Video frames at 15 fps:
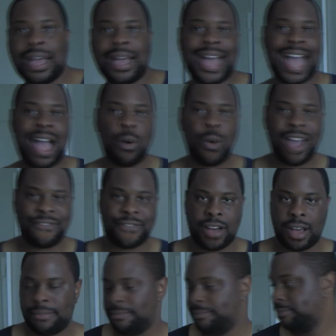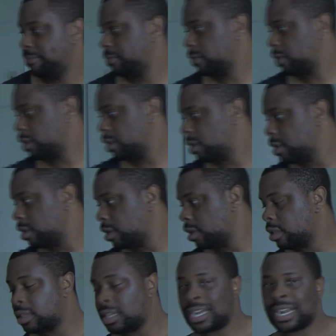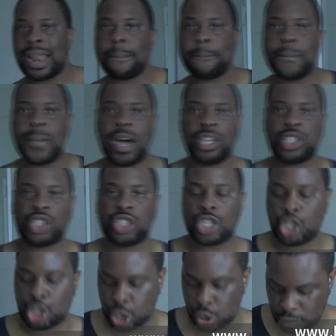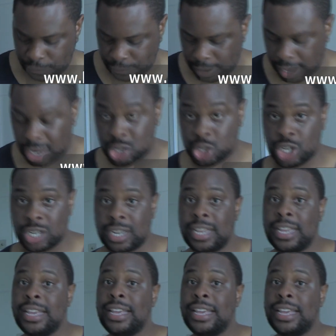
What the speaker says: However, the Clubmaster 2 version,